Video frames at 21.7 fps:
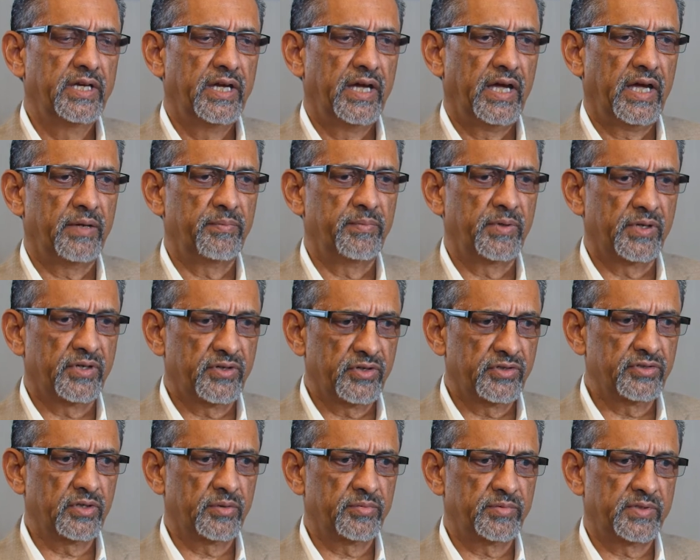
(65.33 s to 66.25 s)
and
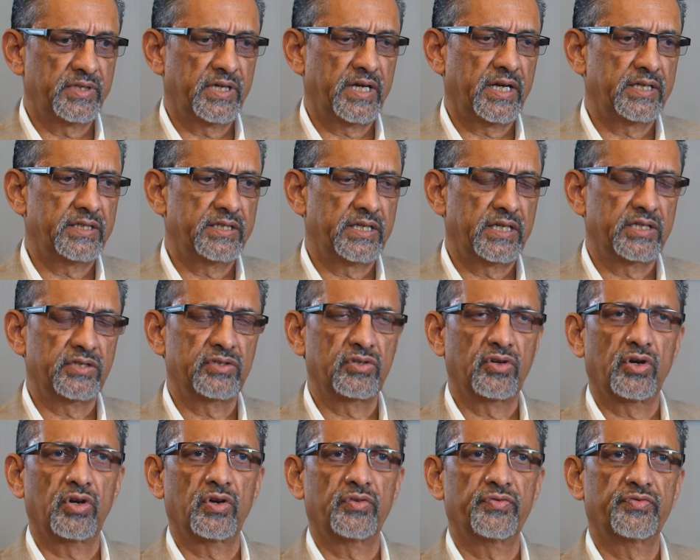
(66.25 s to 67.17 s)
because of that, there is a
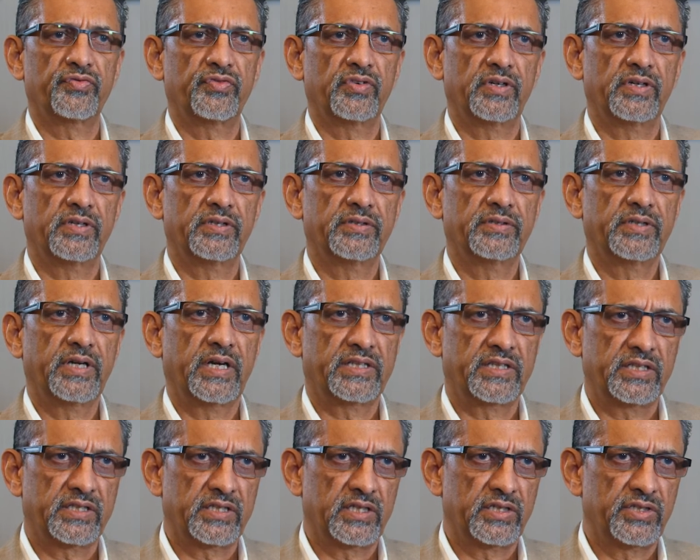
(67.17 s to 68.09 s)
lot of
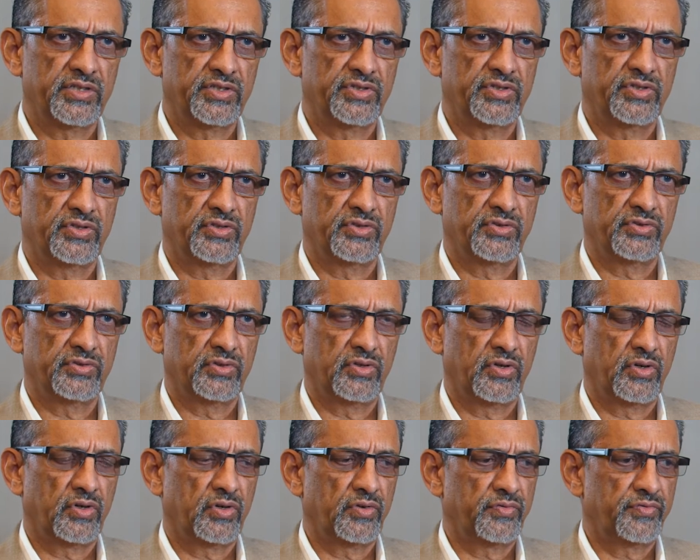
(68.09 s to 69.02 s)
ethical issues, a
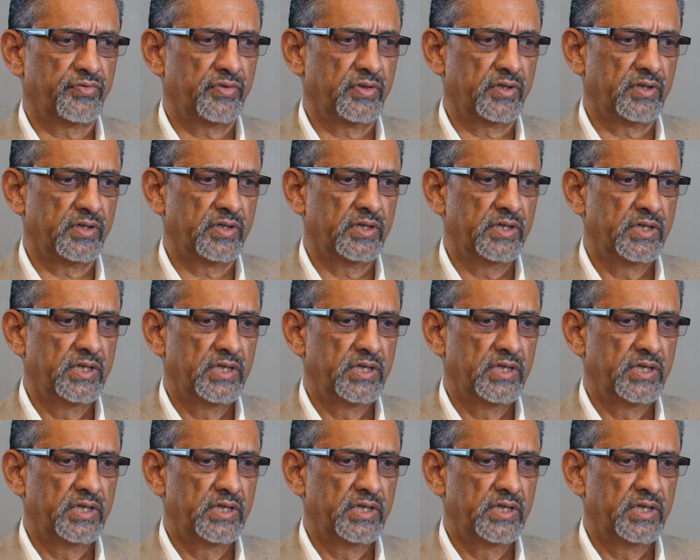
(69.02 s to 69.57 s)
lot of